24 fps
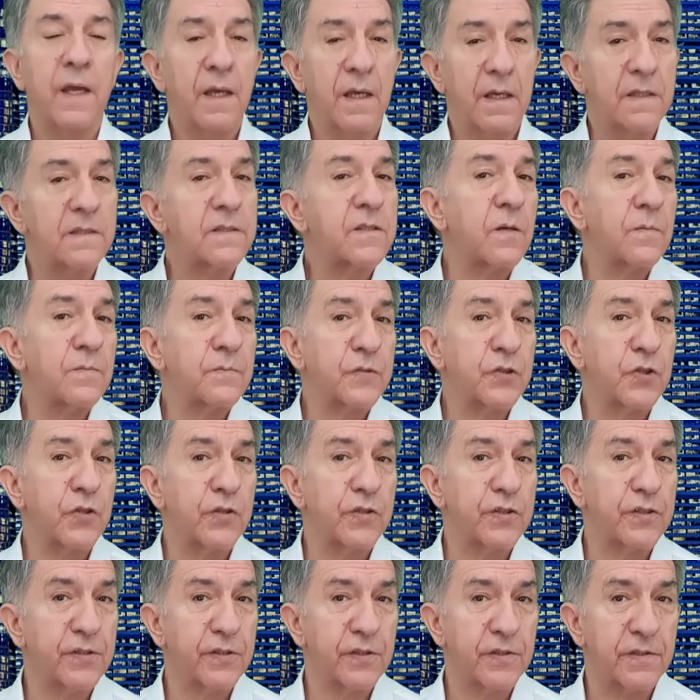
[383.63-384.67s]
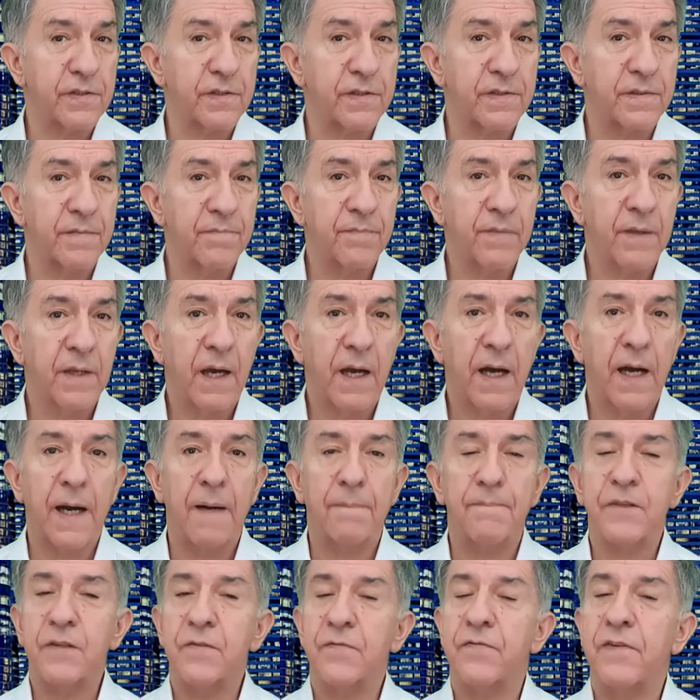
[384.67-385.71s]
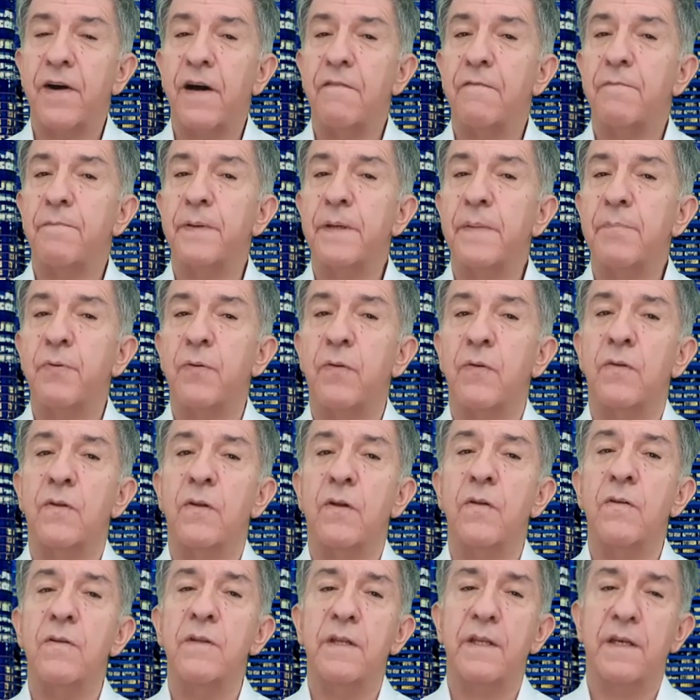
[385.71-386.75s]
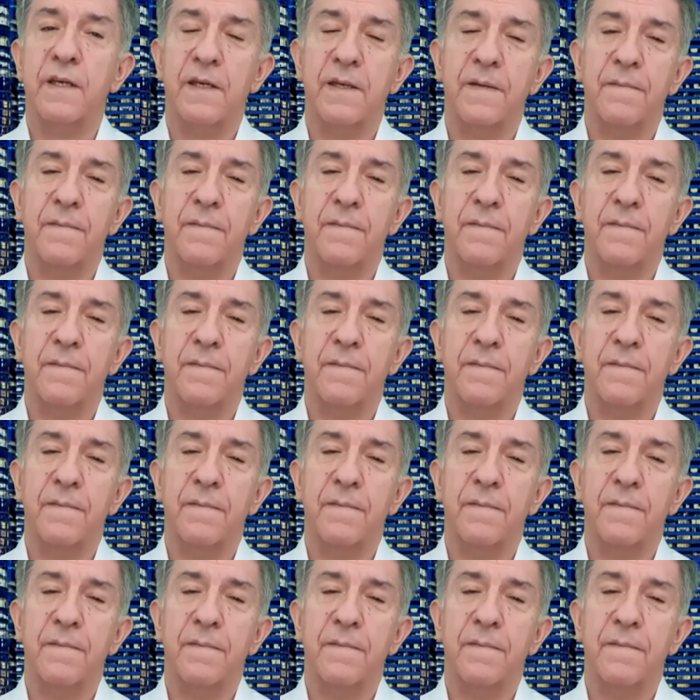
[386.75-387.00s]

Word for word: In some churches, up to five people only.